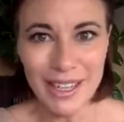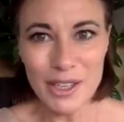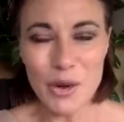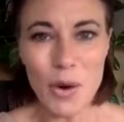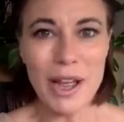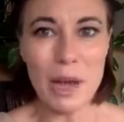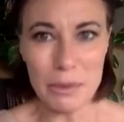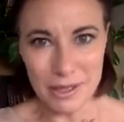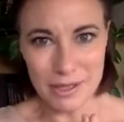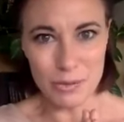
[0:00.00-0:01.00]
your
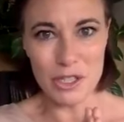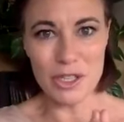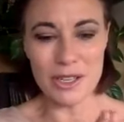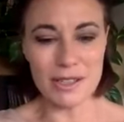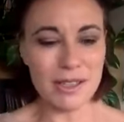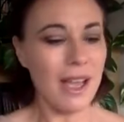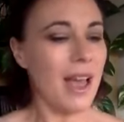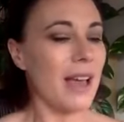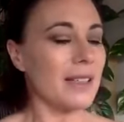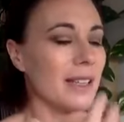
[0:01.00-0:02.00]
cupboards, which is
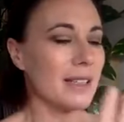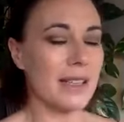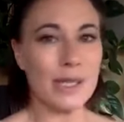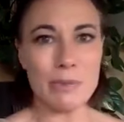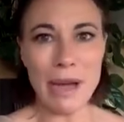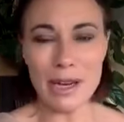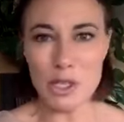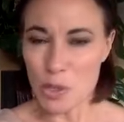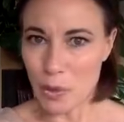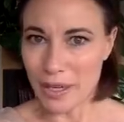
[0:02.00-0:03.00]
does this spark
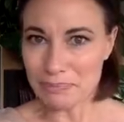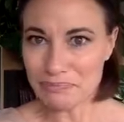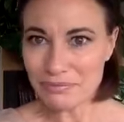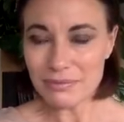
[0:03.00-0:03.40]
joy?